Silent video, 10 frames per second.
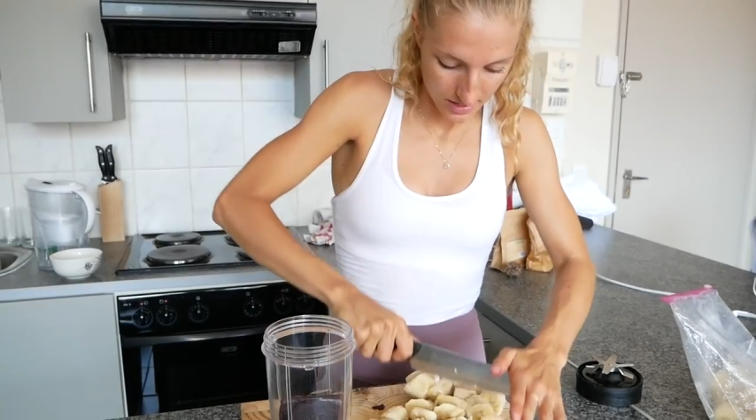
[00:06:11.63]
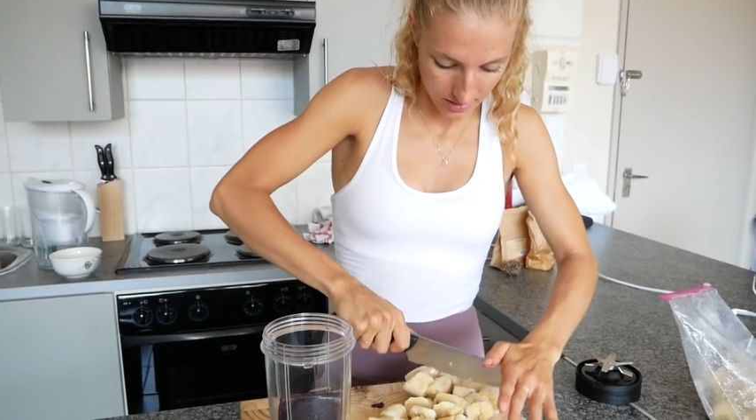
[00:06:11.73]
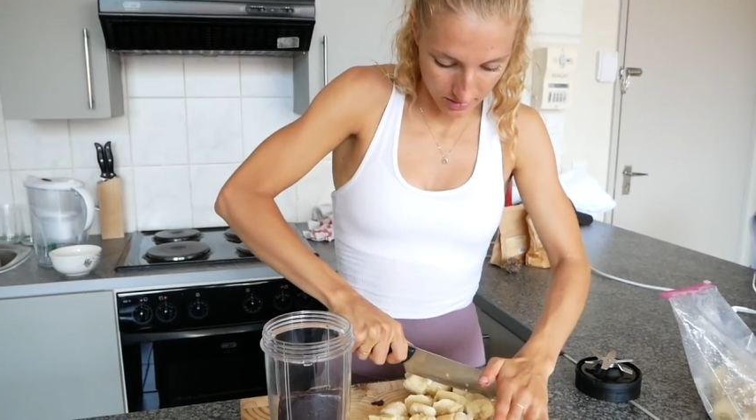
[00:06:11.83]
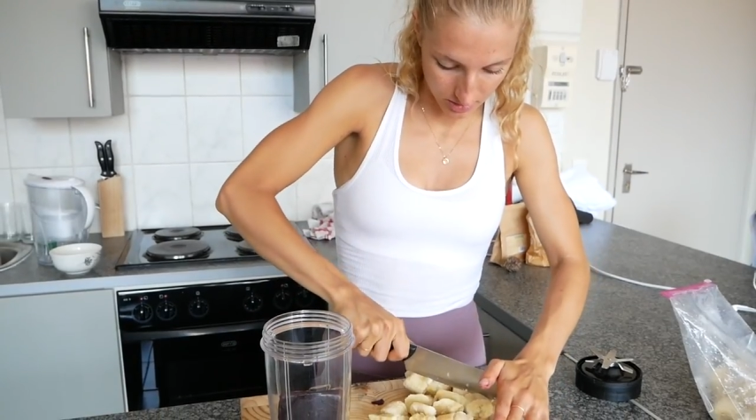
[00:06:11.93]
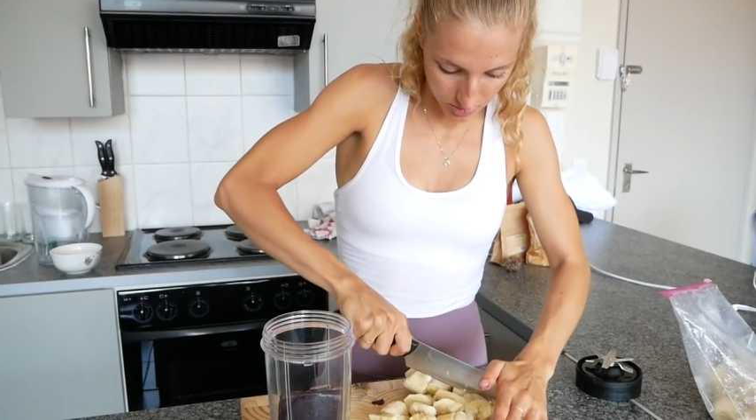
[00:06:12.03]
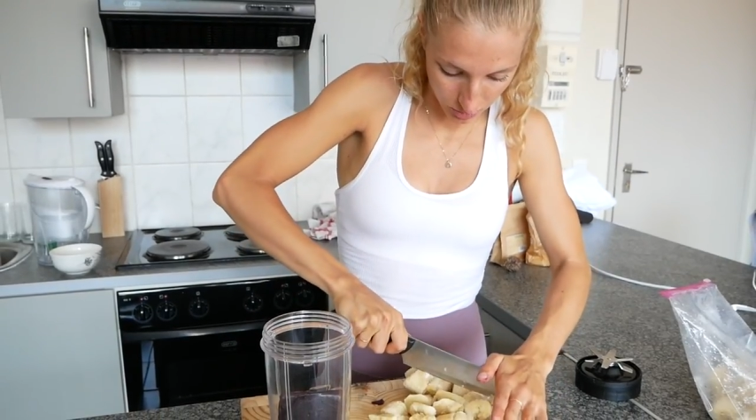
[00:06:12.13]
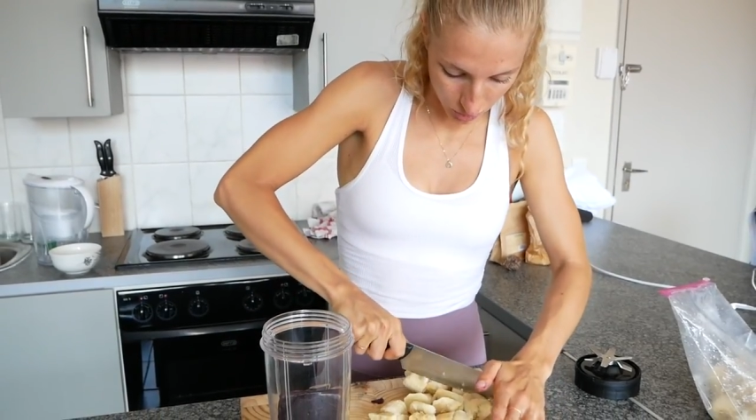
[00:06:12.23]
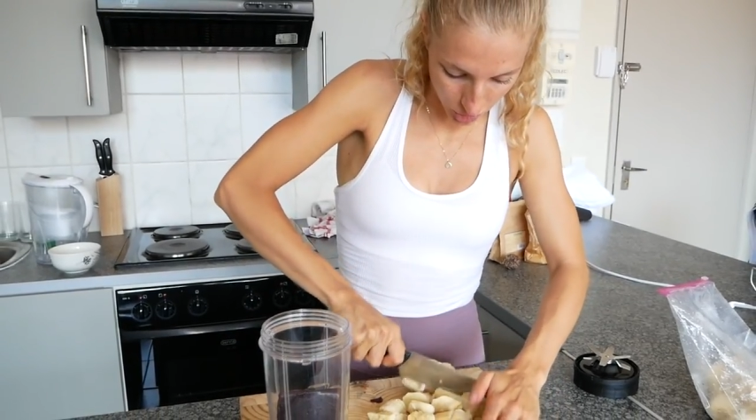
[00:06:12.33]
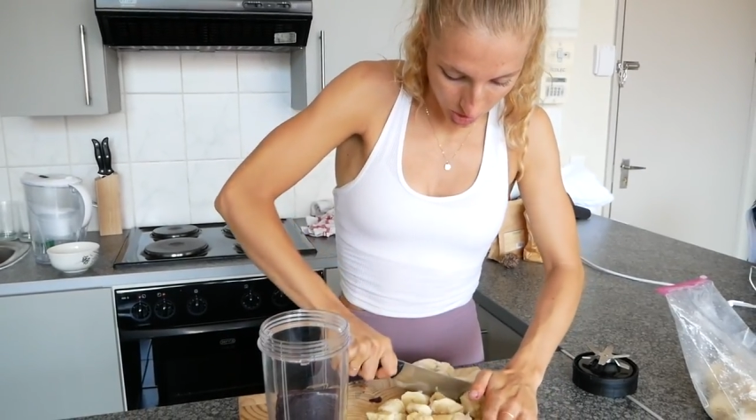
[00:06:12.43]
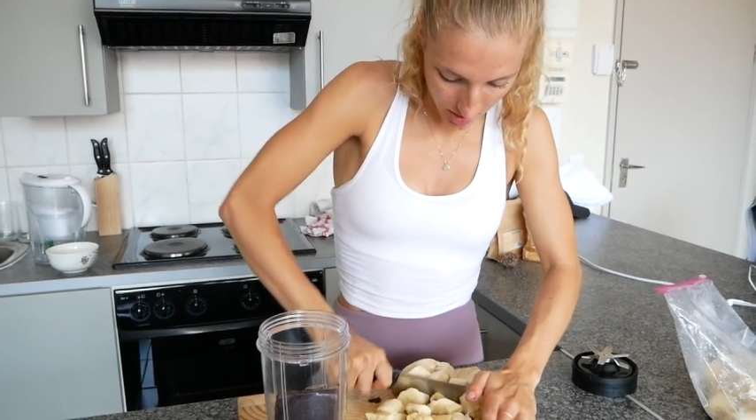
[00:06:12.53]
is to
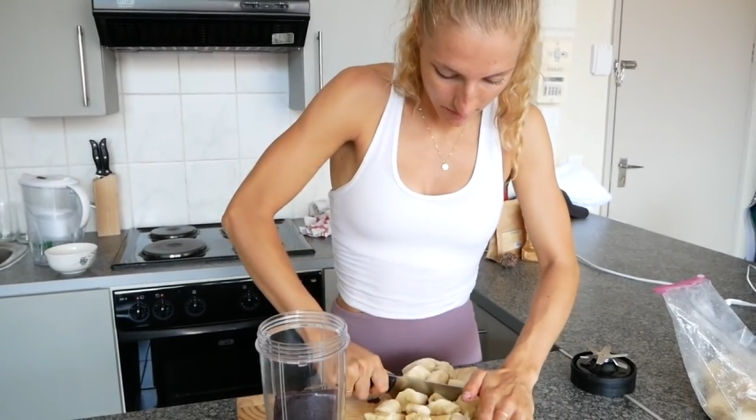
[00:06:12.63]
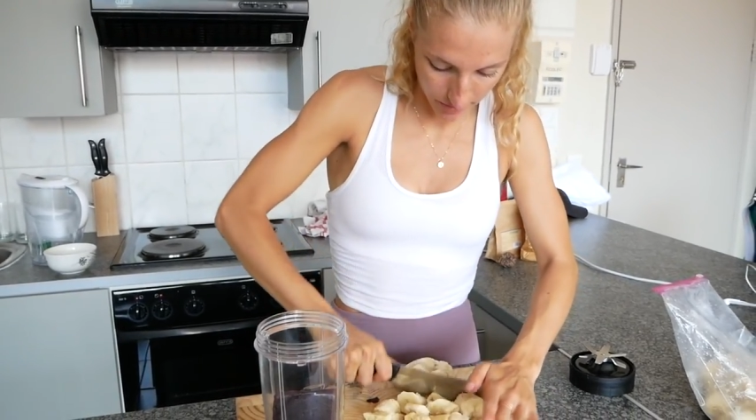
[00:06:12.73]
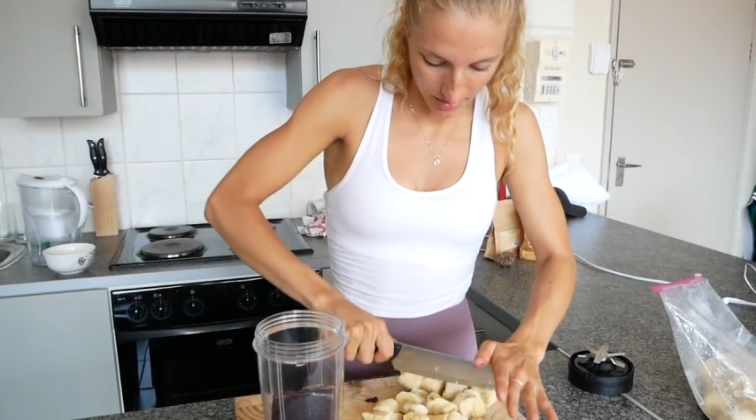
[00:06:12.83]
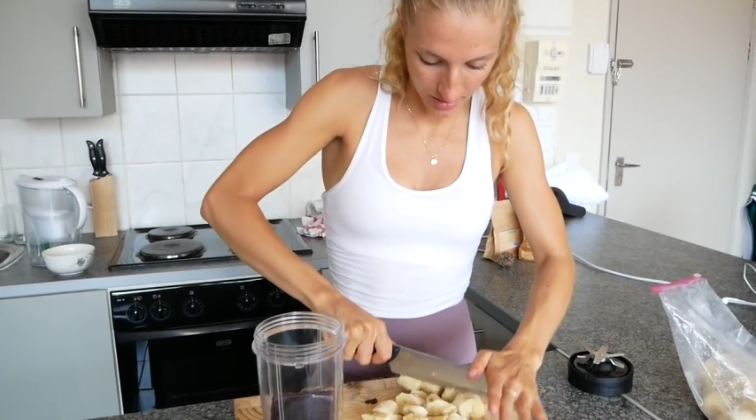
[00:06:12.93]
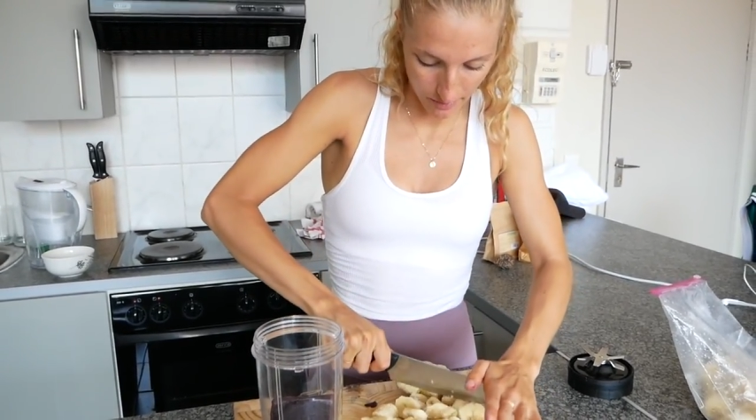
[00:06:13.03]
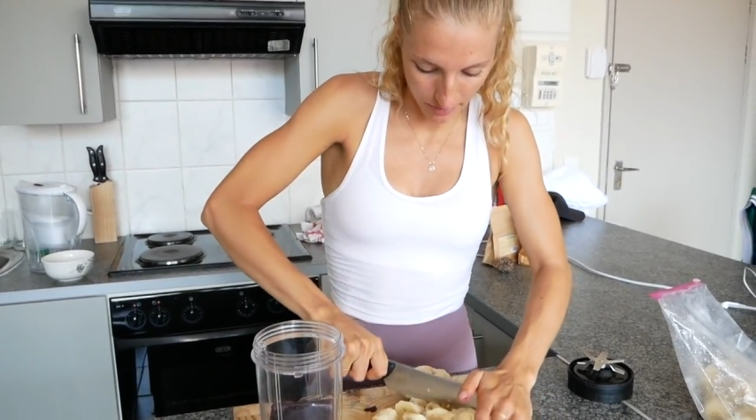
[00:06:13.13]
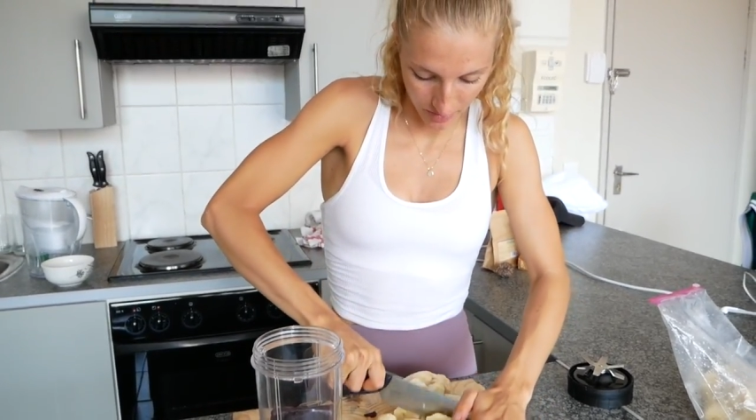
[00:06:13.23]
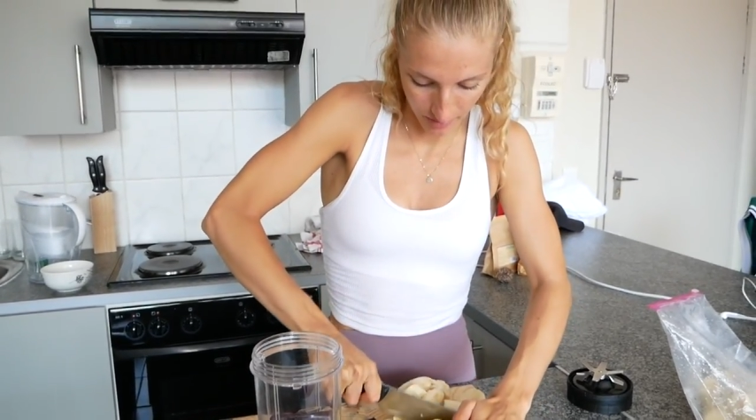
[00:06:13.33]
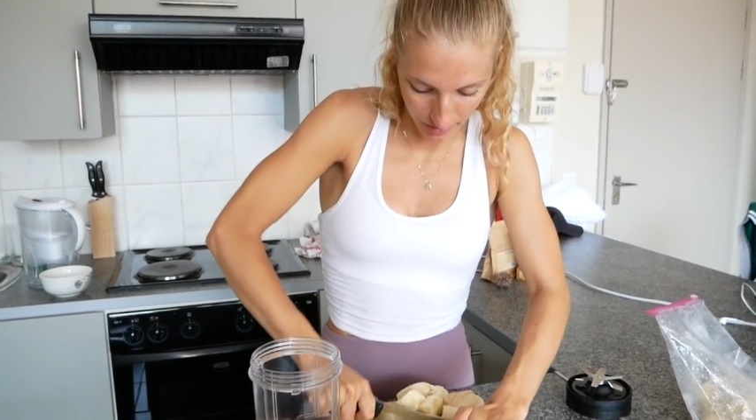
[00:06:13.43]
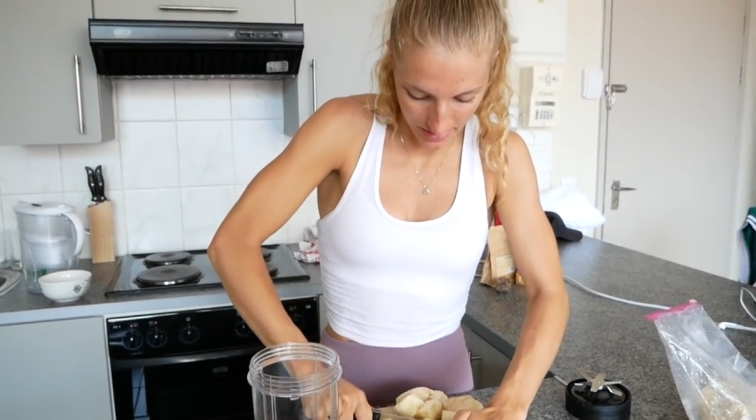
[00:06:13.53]
chop up
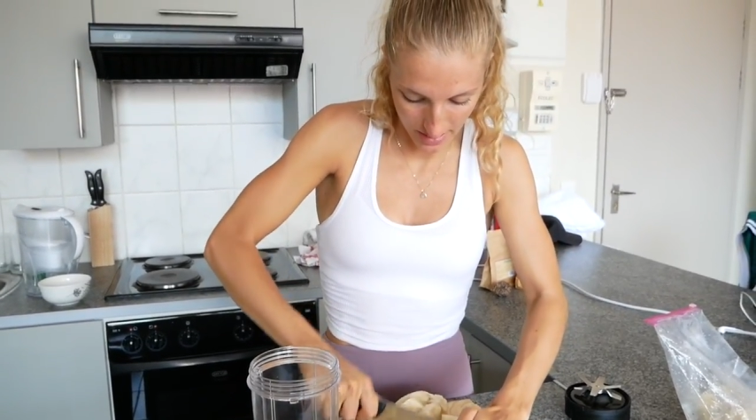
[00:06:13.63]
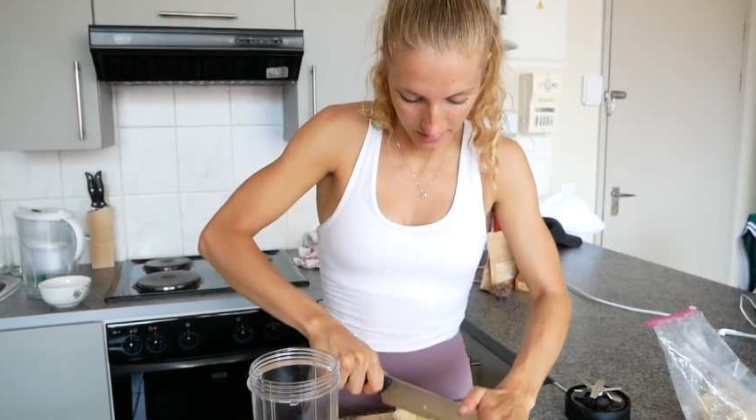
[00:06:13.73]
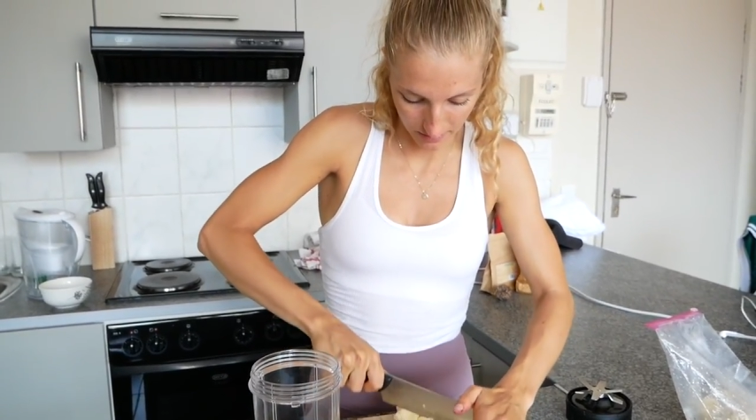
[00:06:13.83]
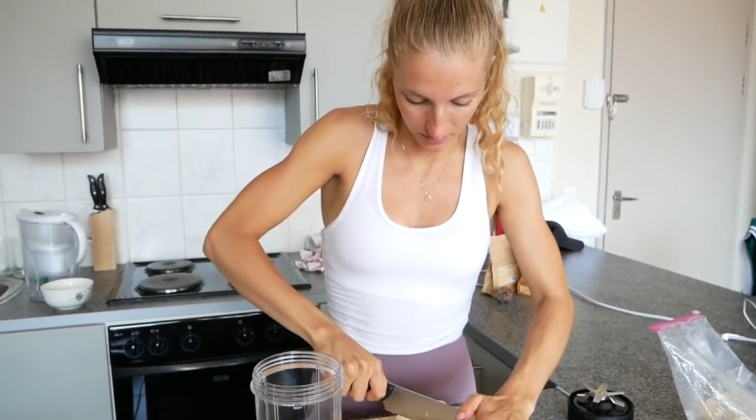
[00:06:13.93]
the bananas.